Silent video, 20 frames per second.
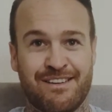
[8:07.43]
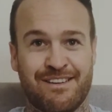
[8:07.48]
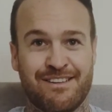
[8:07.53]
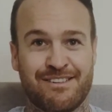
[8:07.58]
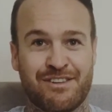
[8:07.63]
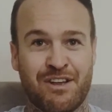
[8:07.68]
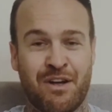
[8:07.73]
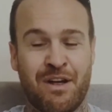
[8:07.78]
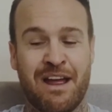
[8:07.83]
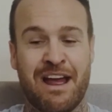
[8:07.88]

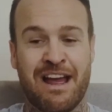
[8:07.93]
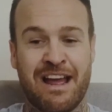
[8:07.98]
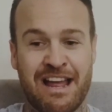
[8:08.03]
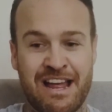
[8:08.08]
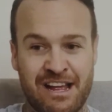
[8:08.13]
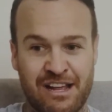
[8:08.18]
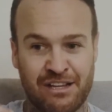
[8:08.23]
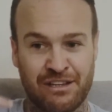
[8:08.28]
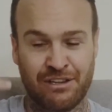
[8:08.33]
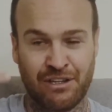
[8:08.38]
So
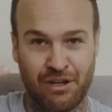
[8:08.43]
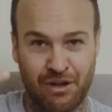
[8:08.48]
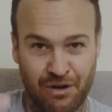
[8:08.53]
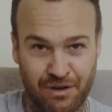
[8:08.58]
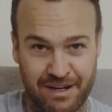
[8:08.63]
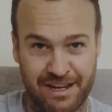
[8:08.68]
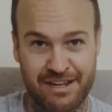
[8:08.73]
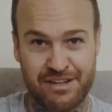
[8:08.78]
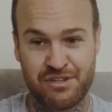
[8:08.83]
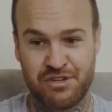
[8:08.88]
as
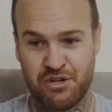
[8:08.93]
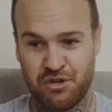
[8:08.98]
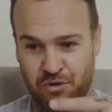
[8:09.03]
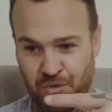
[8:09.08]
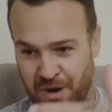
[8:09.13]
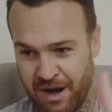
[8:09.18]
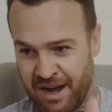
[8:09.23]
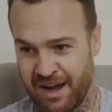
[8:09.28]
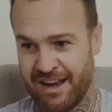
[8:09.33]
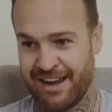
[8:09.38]
long as you
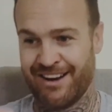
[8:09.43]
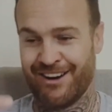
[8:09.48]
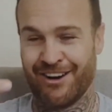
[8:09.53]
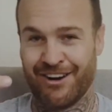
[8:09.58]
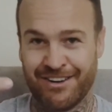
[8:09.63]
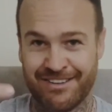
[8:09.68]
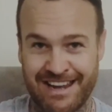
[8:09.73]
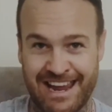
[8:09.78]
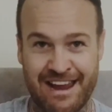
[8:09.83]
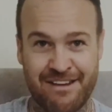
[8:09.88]
are
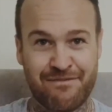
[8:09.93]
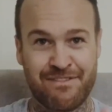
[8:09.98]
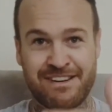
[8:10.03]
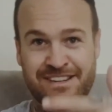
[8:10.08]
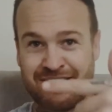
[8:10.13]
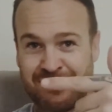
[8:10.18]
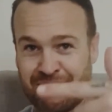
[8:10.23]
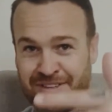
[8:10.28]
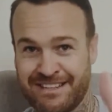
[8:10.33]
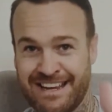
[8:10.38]
on every
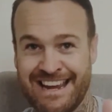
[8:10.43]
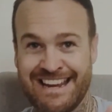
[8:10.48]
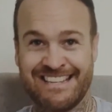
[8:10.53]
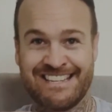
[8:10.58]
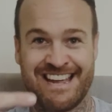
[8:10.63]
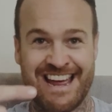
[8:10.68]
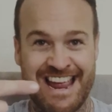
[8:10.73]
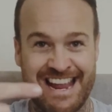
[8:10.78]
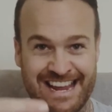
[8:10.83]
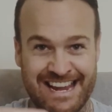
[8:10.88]
single day
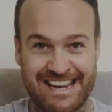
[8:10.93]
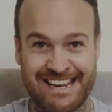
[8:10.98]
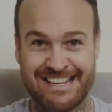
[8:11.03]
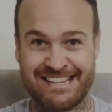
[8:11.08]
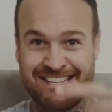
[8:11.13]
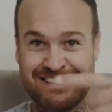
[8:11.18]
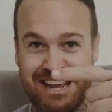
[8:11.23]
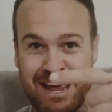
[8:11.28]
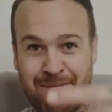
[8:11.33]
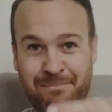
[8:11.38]
taking a
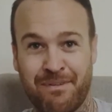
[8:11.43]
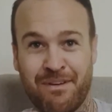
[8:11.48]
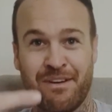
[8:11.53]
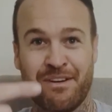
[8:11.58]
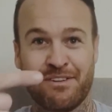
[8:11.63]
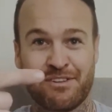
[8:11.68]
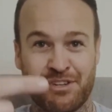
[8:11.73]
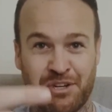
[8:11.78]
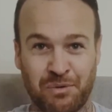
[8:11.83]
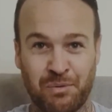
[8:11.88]
step
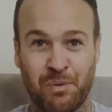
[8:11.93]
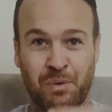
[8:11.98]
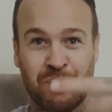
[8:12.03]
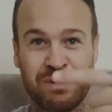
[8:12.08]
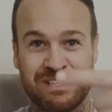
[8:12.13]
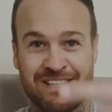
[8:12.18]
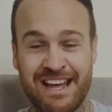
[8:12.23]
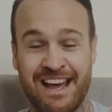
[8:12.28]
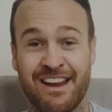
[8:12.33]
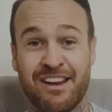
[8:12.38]

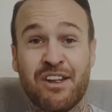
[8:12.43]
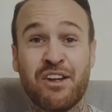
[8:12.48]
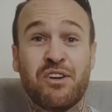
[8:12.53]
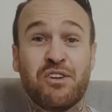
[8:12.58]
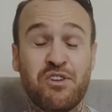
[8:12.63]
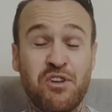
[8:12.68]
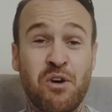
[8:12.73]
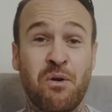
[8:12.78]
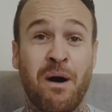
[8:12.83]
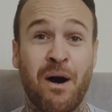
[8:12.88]
towards that,
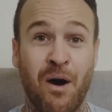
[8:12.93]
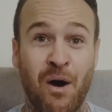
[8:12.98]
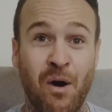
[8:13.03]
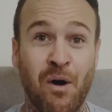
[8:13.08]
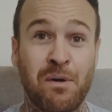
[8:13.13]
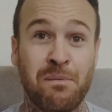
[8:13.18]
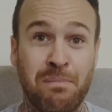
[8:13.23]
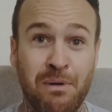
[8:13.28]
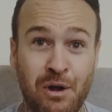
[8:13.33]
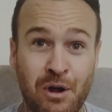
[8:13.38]
you are
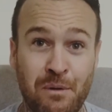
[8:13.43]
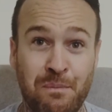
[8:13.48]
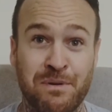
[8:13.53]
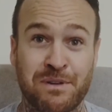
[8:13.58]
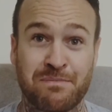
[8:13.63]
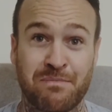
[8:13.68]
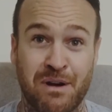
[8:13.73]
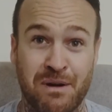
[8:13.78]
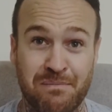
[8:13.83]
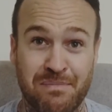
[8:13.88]
on
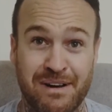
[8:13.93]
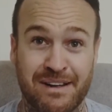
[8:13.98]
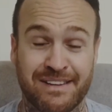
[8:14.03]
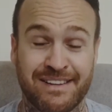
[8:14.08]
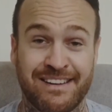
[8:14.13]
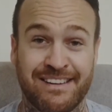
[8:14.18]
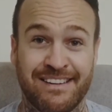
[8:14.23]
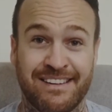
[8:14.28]
purpose, my brother.